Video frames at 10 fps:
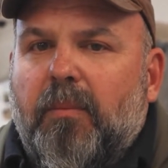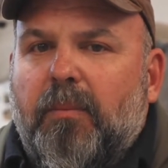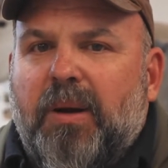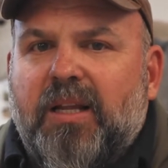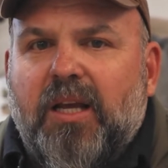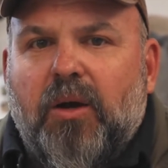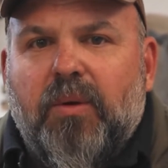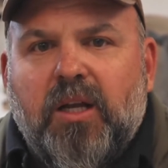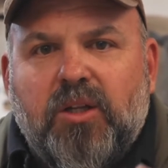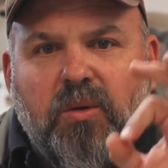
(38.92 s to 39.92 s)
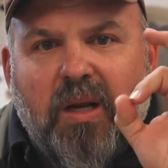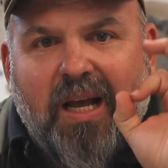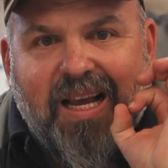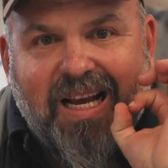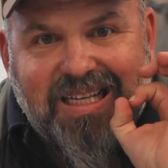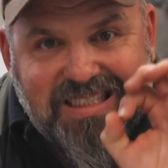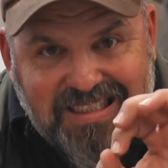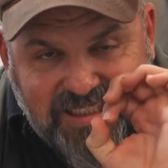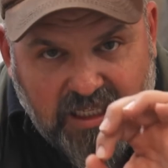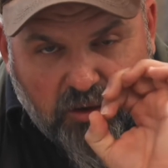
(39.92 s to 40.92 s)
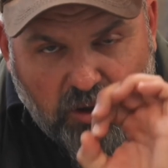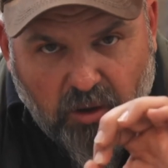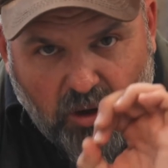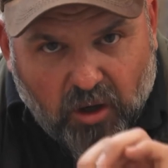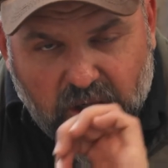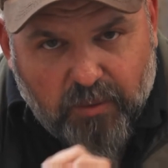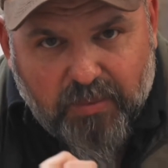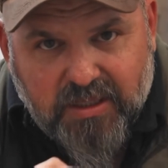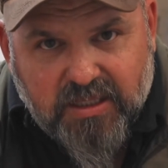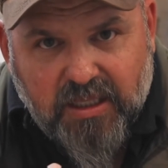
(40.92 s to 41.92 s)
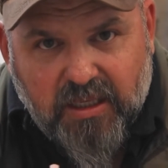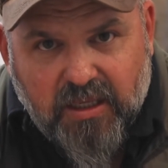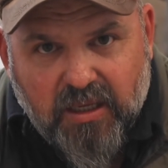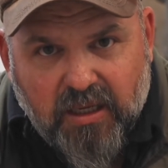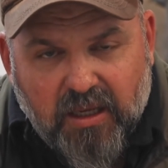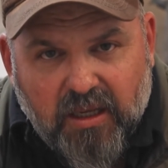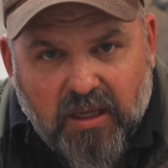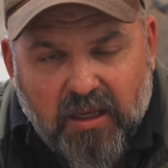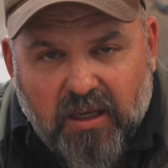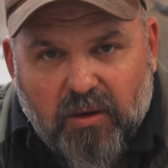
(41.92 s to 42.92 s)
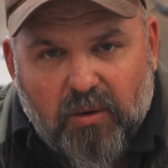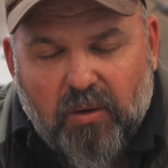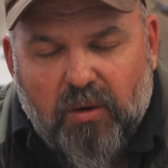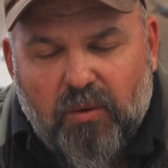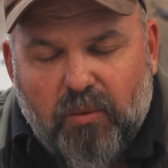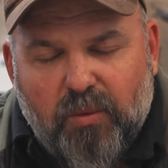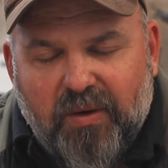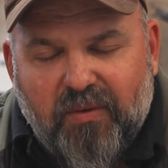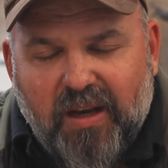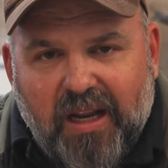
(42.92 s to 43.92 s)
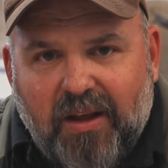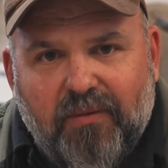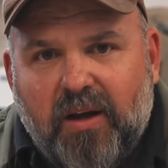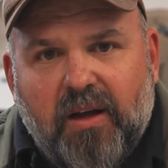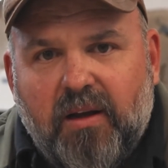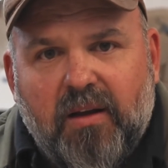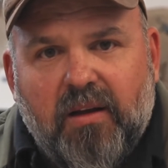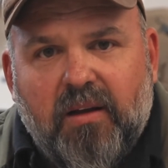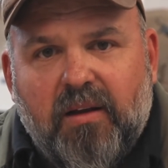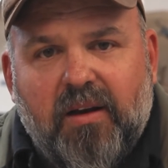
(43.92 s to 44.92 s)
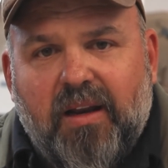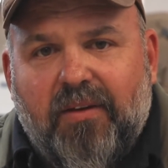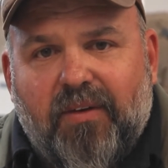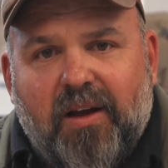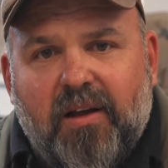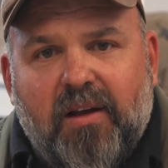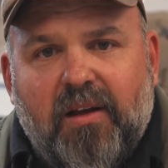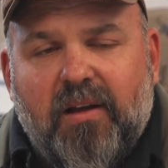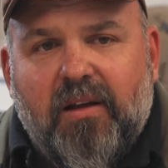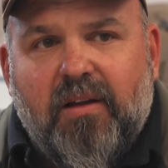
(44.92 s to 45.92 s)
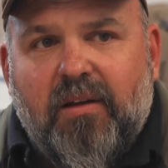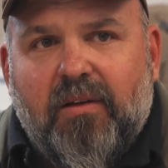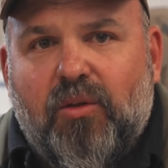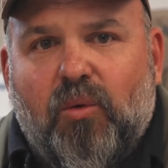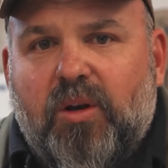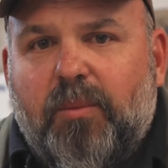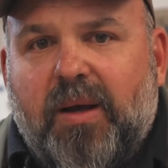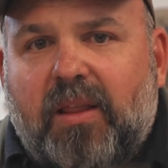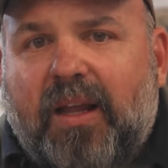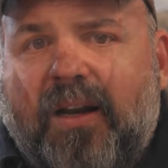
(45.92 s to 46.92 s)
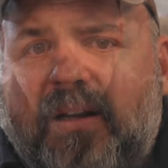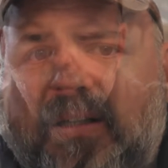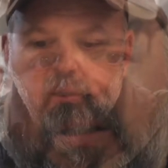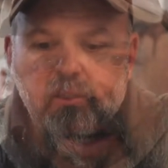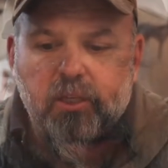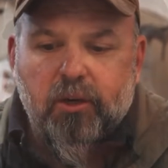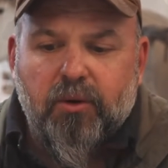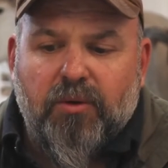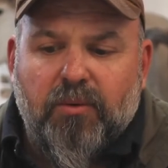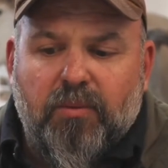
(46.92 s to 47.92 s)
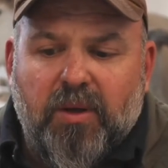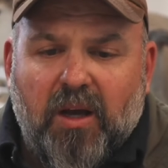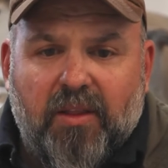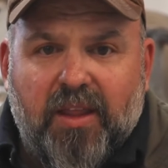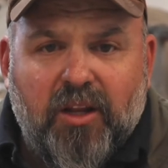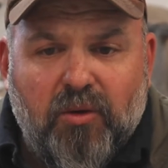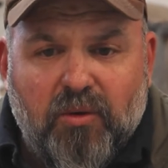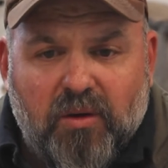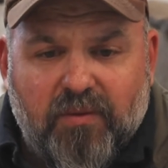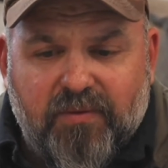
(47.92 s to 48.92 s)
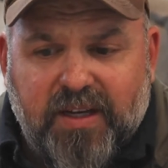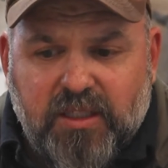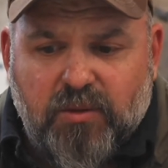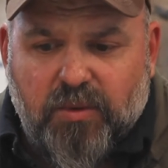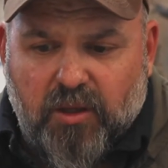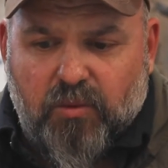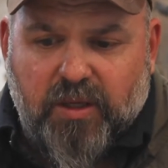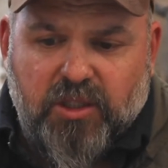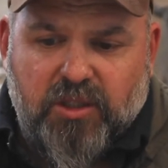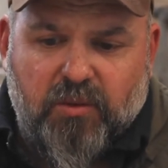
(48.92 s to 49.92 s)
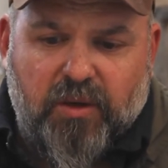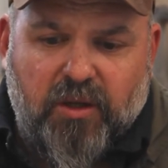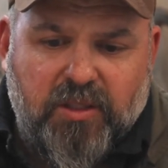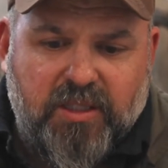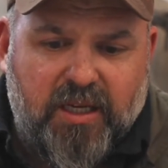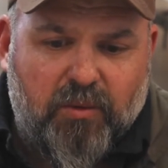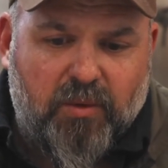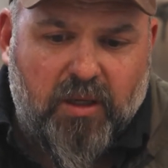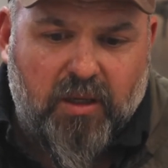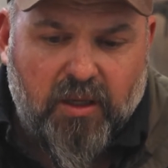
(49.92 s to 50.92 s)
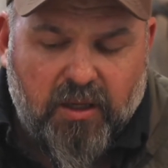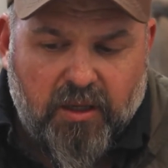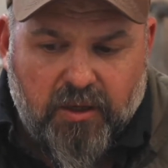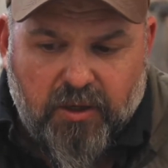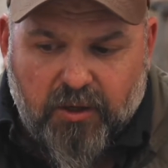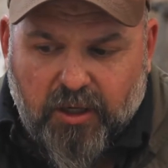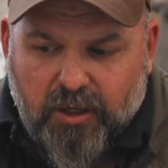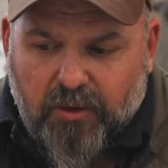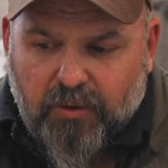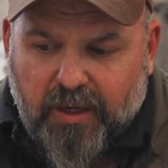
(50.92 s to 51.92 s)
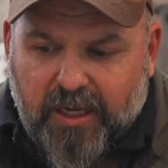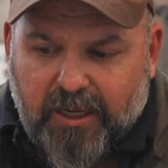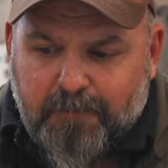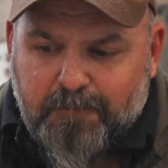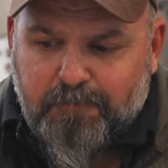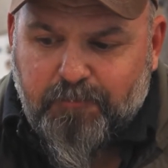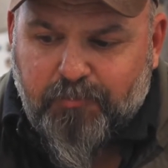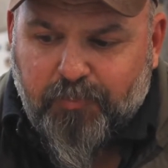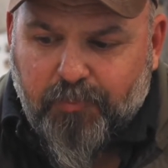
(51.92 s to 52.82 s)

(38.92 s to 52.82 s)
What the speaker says: But going to like a zero occupancy, oh, we've never thought about that. So yeah, then you are faced with a question where you say, well, you know,